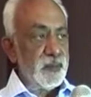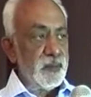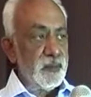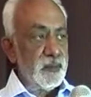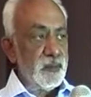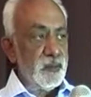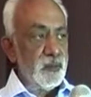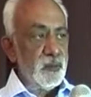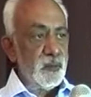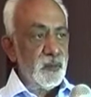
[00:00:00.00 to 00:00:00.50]

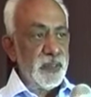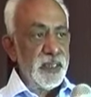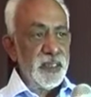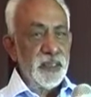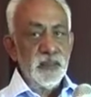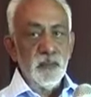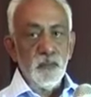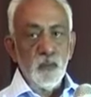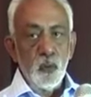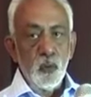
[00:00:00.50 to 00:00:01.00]
you could take
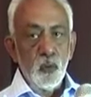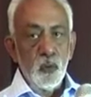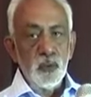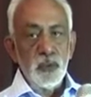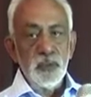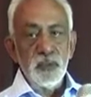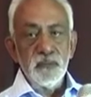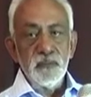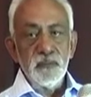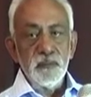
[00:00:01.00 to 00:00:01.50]
the
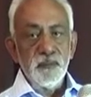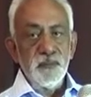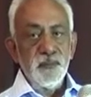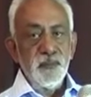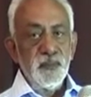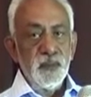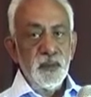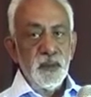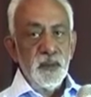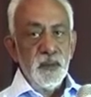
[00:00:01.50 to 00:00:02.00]
mode,
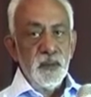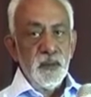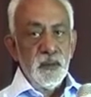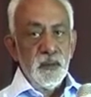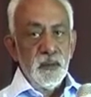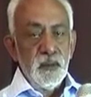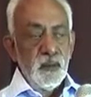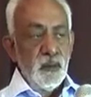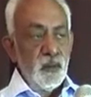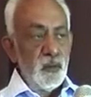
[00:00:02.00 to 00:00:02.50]

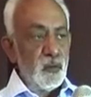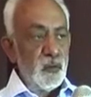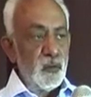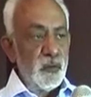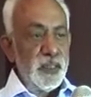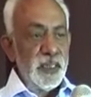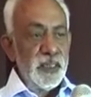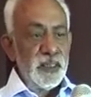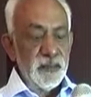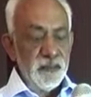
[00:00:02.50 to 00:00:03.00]
you could
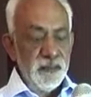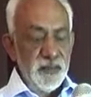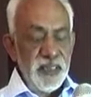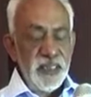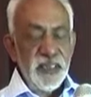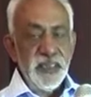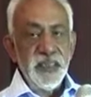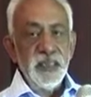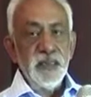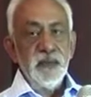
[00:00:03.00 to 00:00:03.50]
take the
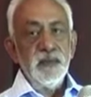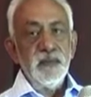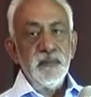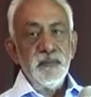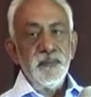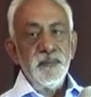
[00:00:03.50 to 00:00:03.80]
median,